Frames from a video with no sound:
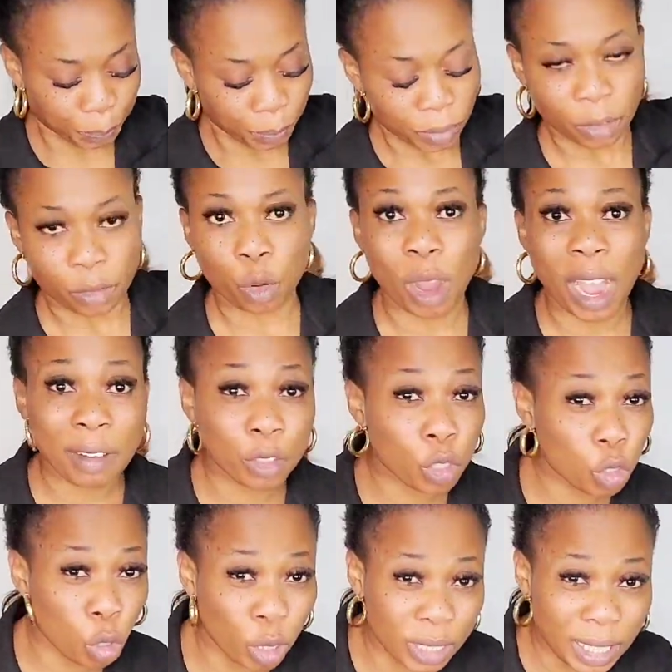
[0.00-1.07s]
If you have
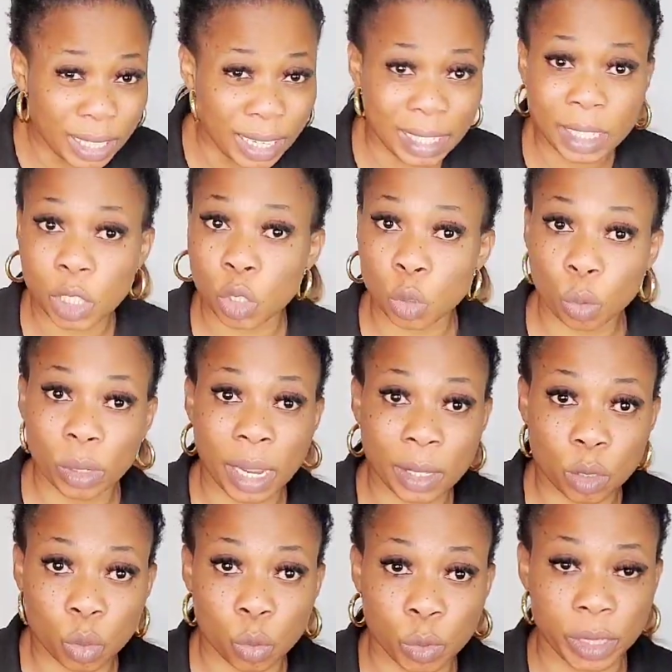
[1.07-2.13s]
short length, you
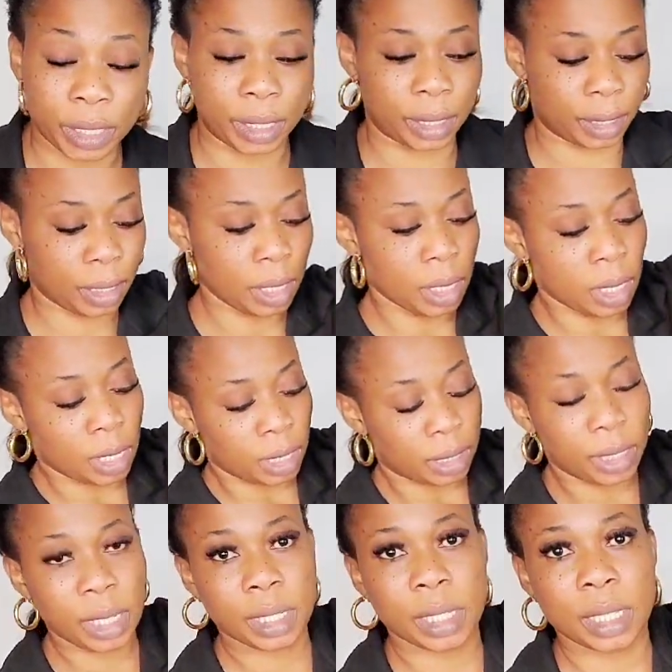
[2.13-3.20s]
can't do it.
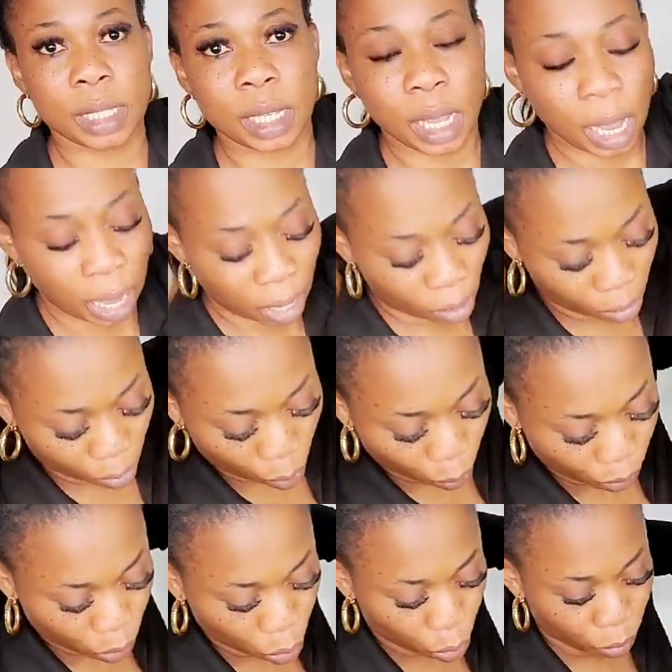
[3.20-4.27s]
This is how we
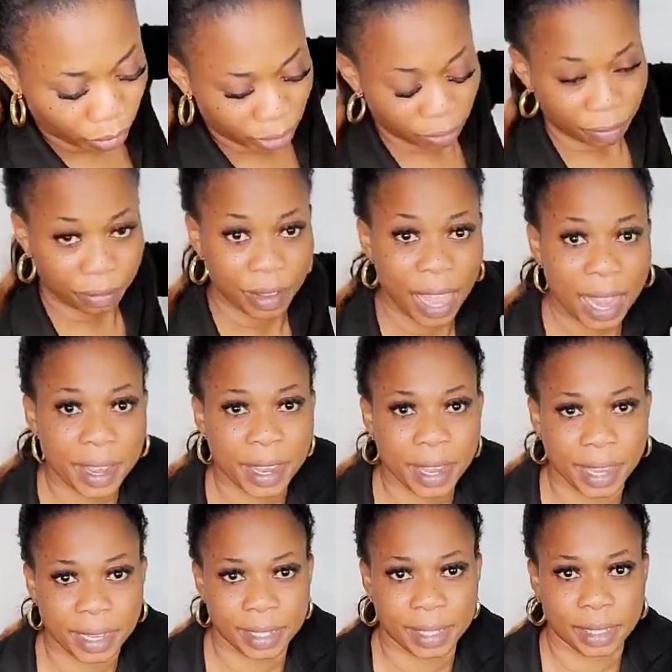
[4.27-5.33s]
do it. Very
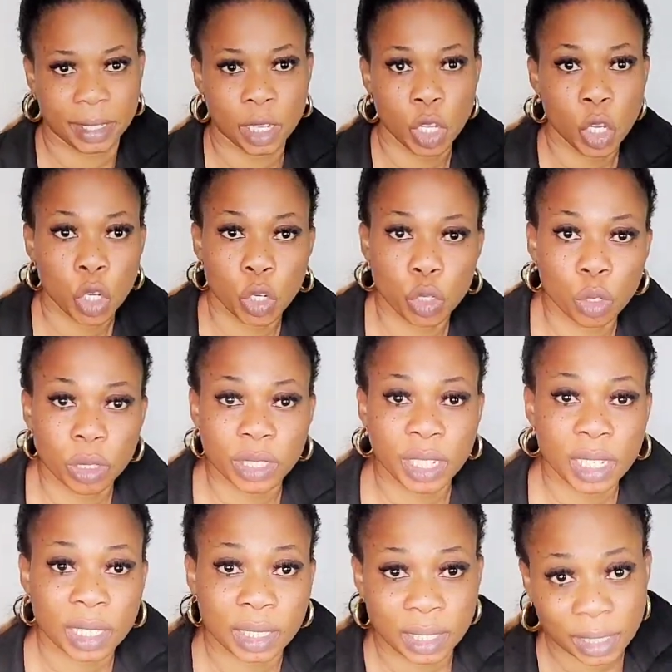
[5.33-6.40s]
easy. You know,
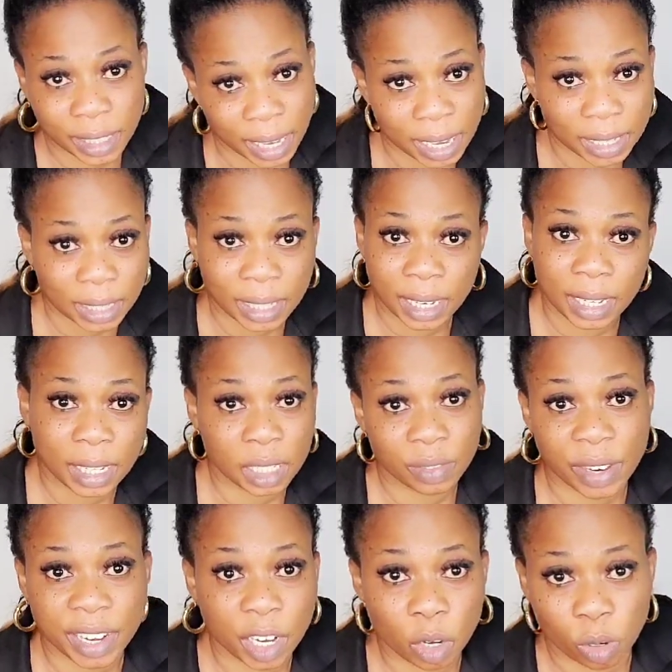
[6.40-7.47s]
these days gele is
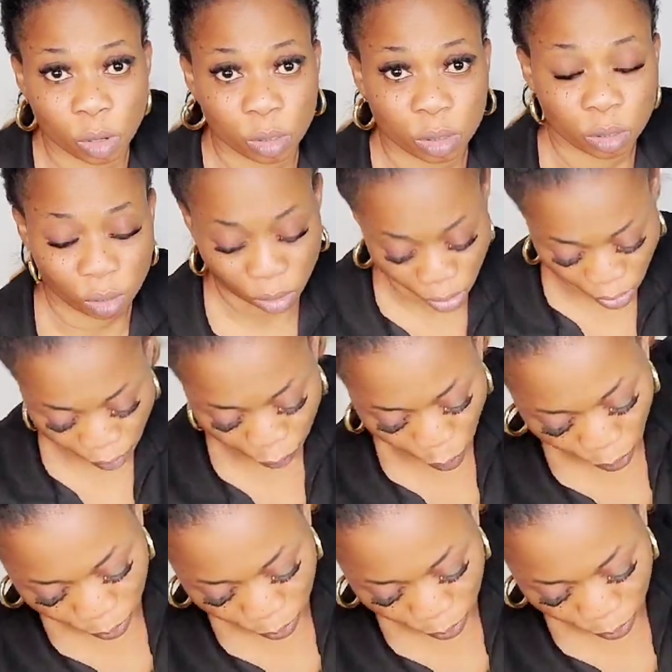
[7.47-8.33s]
very cost. If you